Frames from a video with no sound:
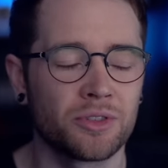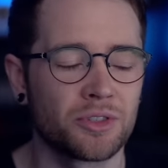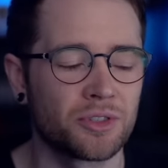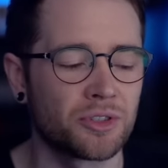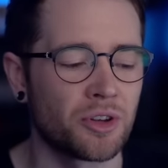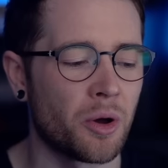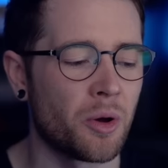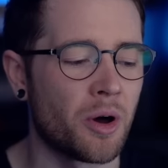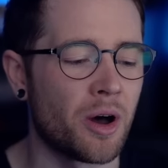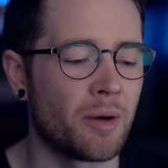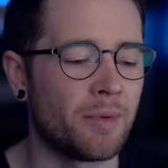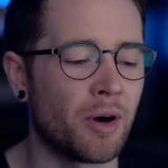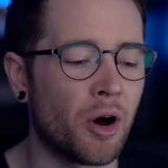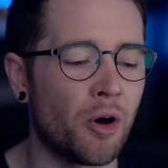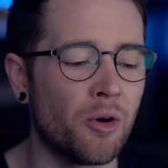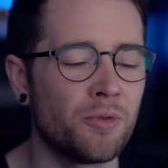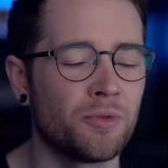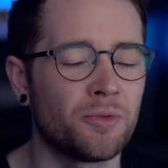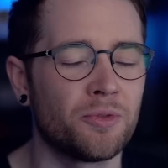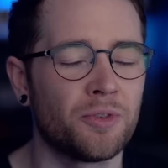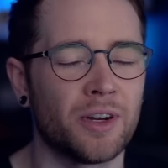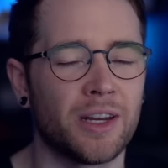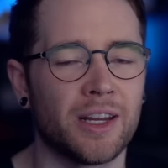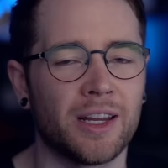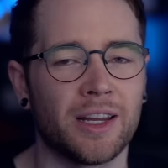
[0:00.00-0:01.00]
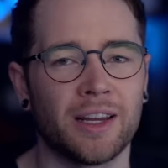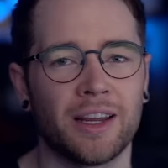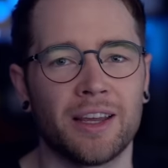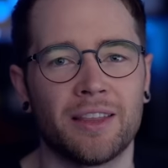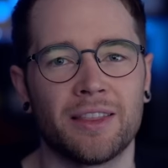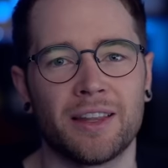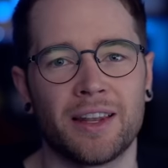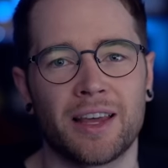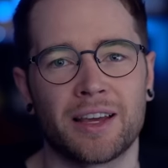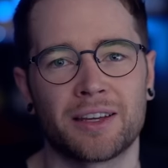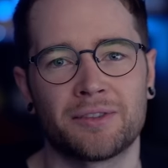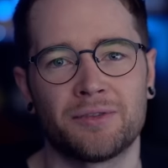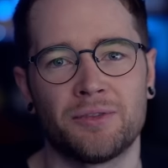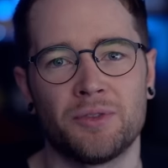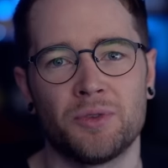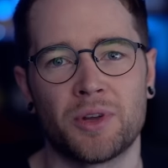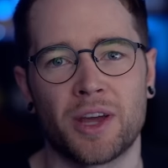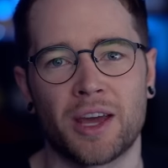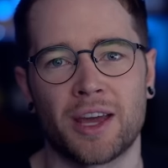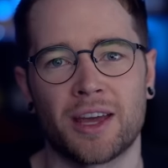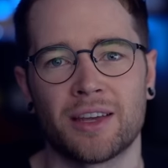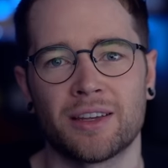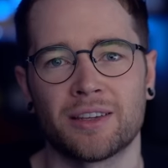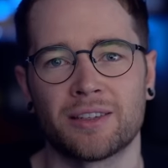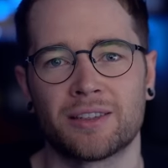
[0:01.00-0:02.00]
So um, hopefully in the next few
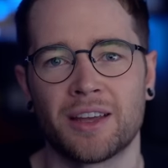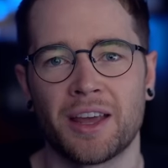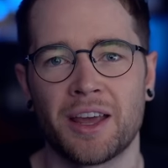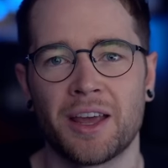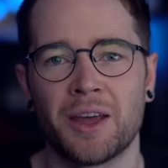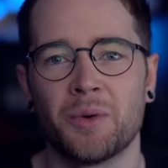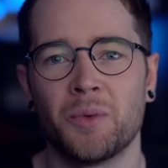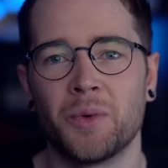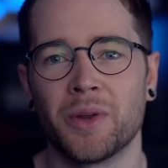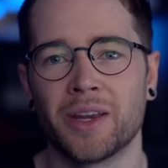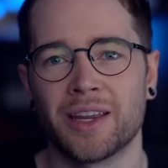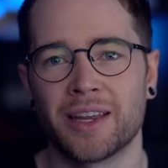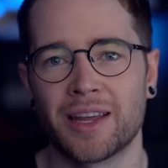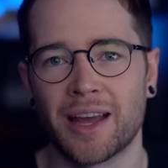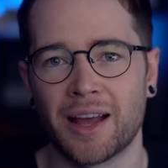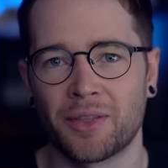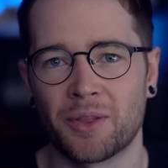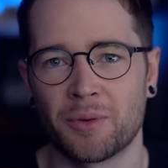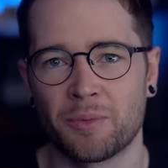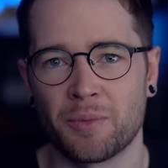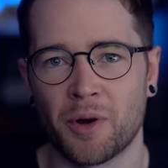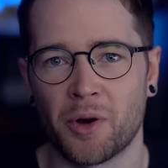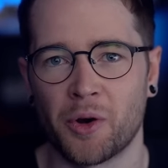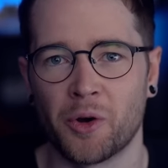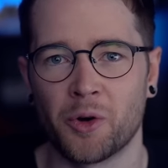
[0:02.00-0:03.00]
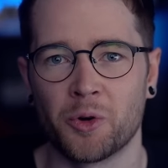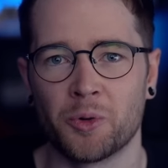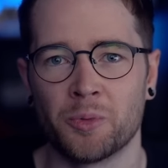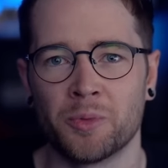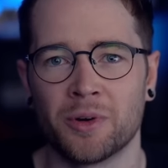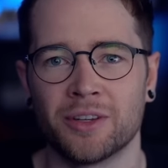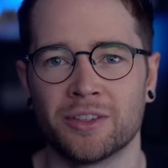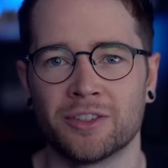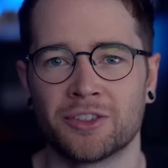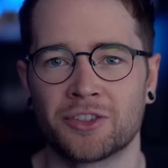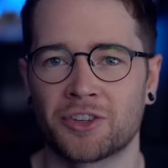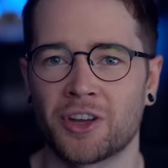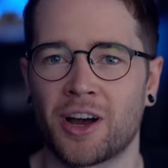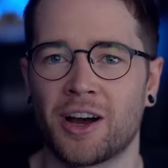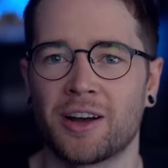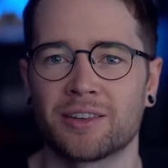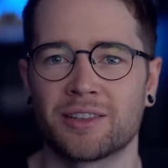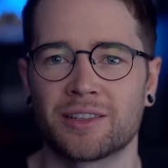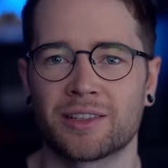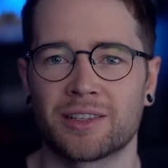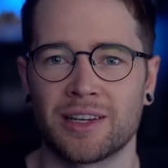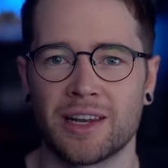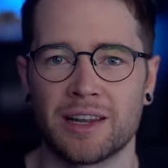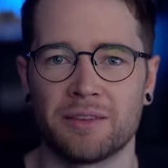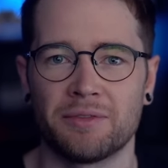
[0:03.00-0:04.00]
days, we can get them home and start
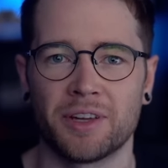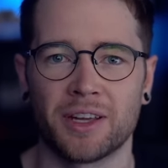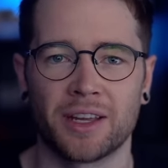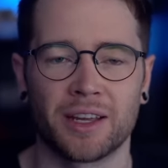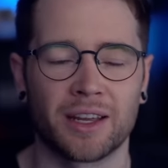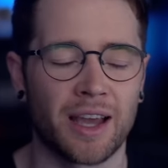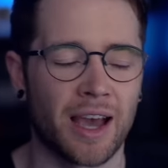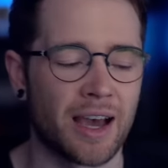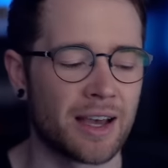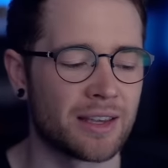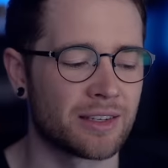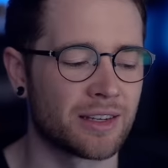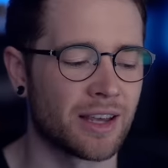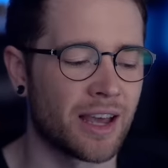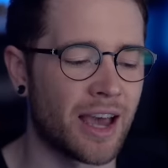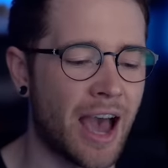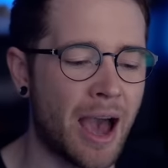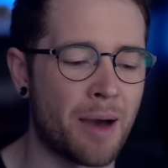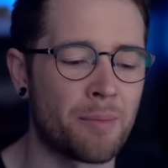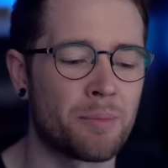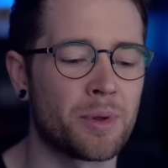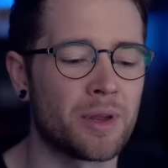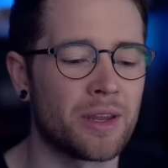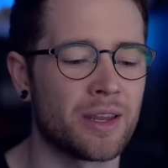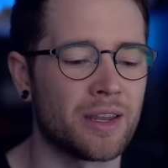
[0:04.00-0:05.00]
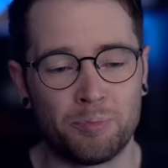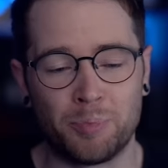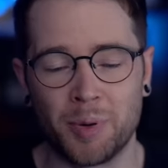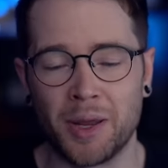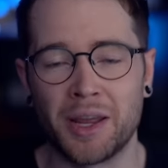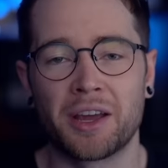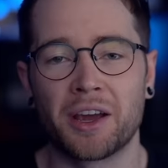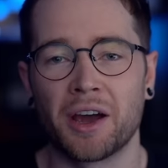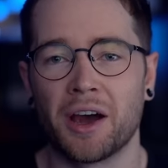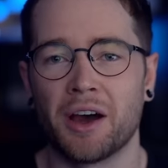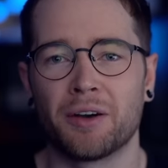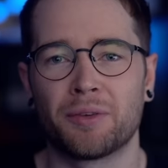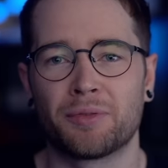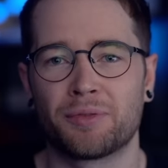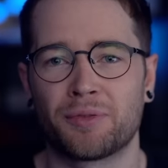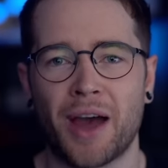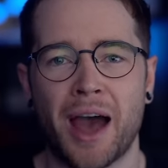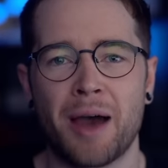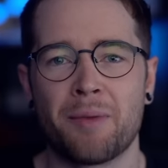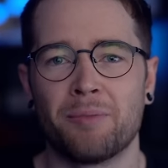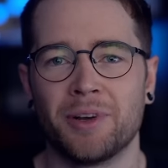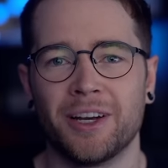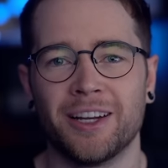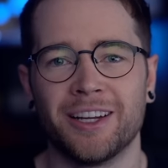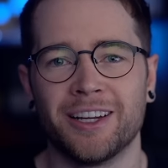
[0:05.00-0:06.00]
just living as a happy, bigger
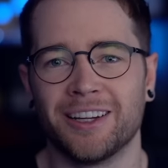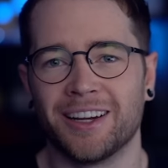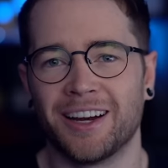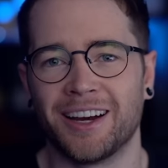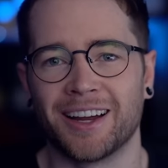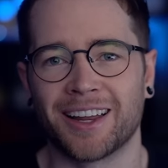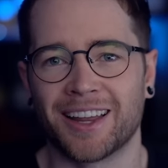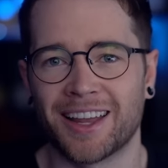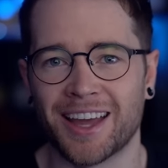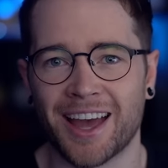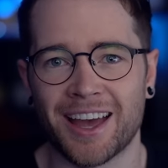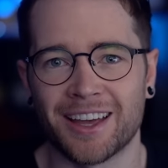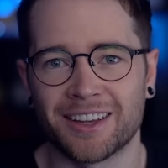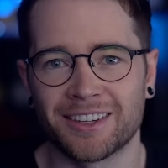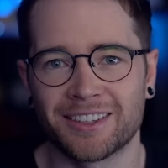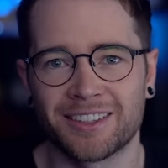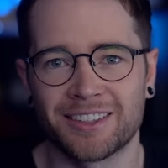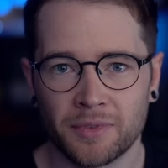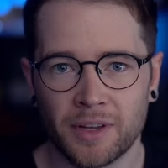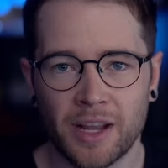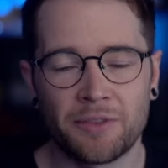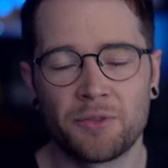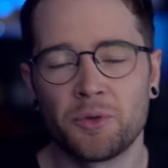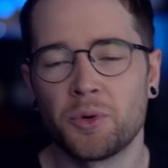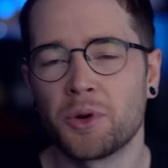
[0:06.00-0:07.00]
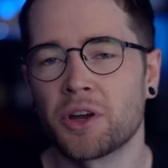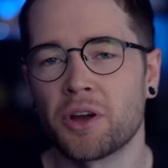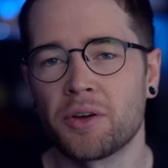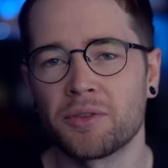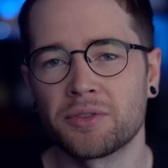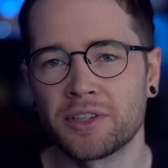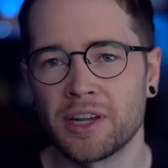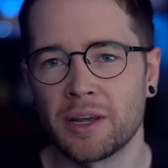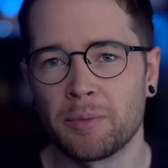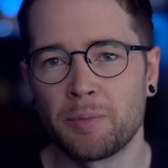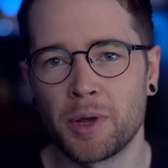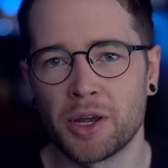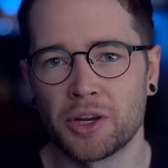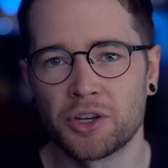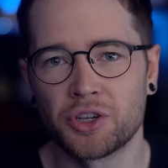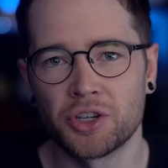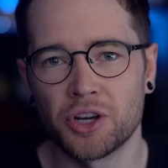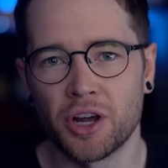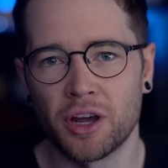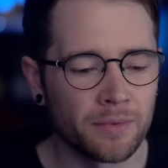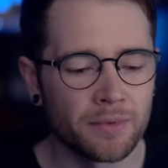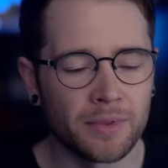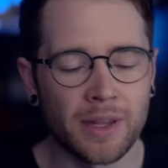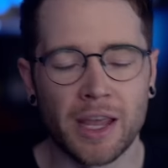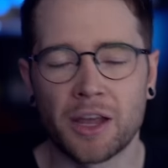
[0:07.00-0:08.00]
family, I guess. If you want to go see a
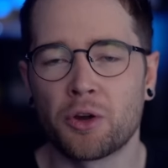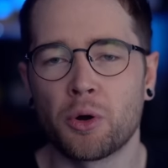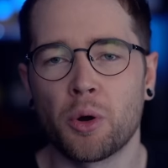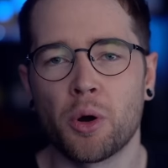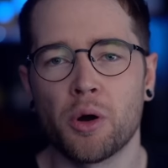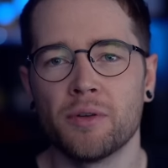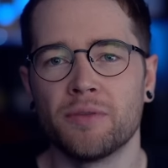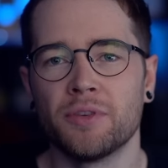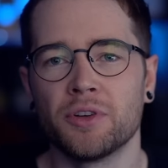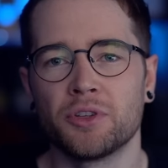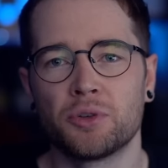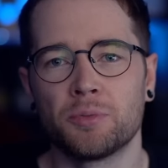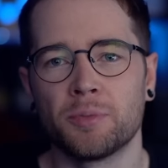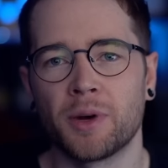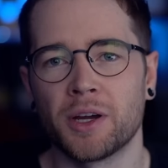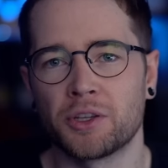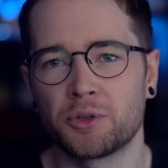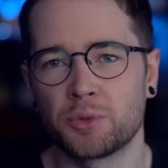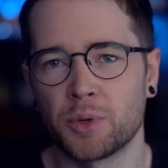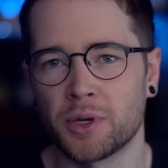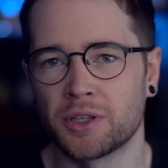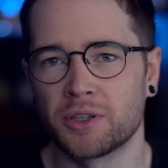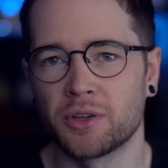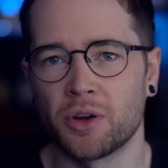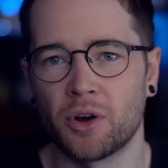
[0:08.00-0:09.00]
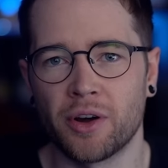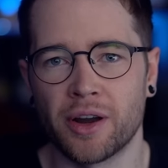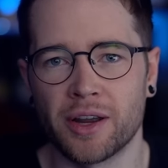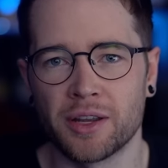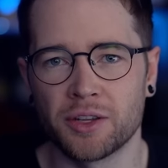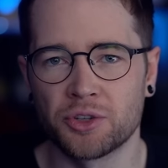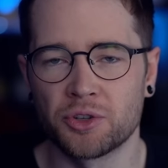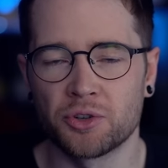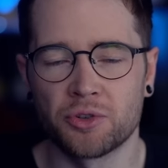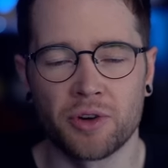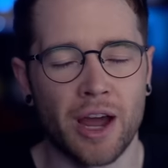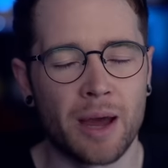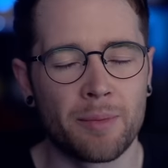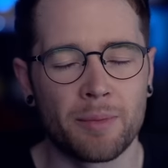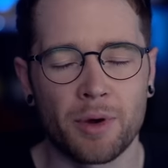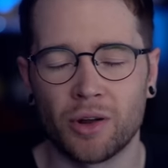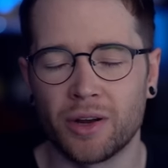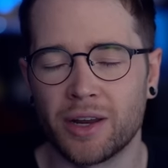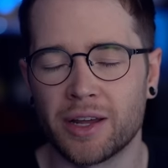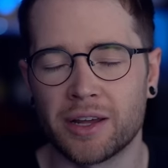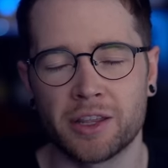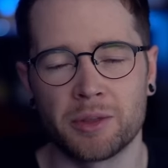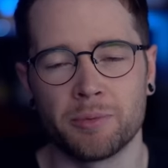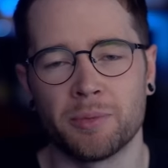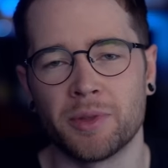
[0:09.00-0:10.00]
picture, then go over to my Twitter or Instagram. I'll
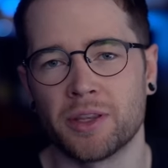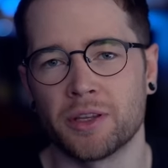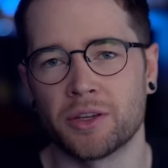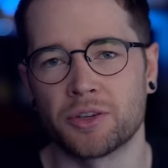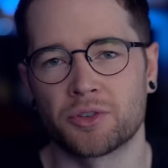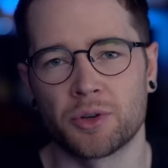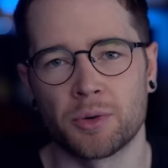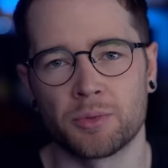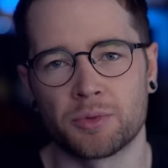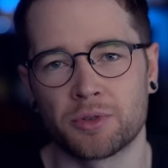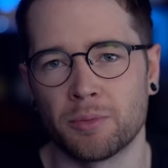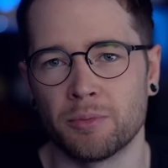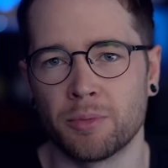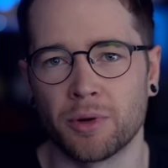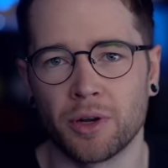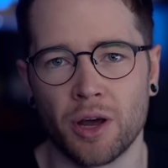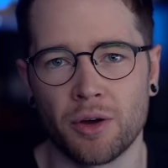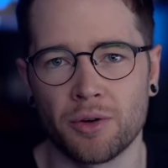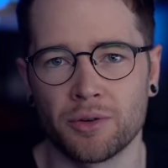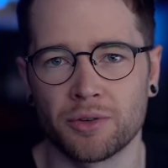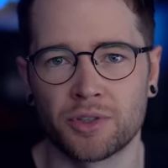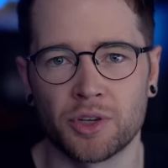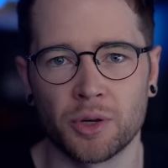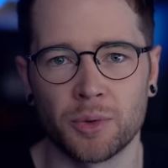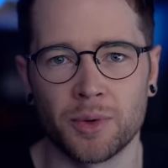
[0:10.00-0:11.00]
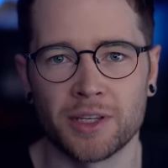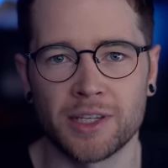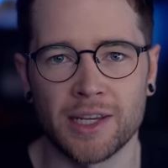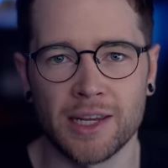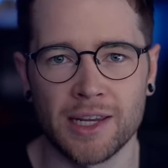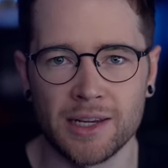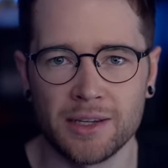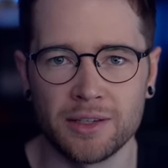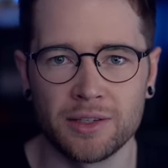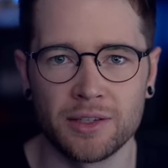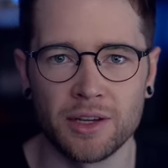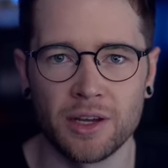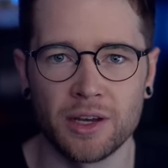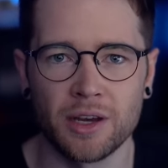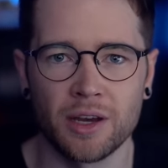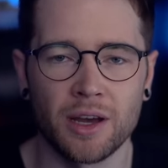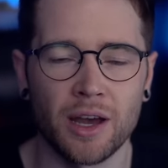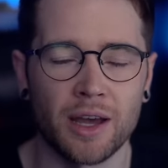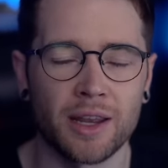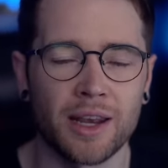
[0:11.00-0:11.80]
link them in the description below so it's easier.